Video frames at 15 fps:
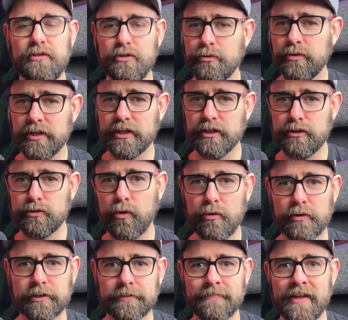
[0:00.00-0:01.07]
to the
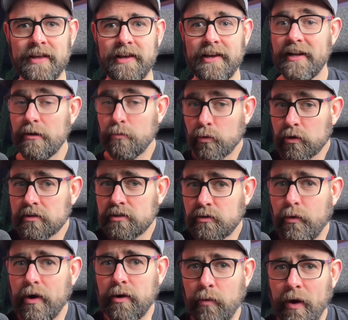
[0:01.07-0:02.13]
controller. It works
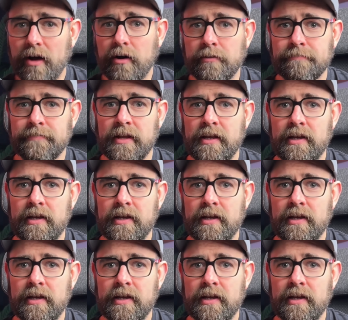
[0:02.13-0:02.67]
quite well,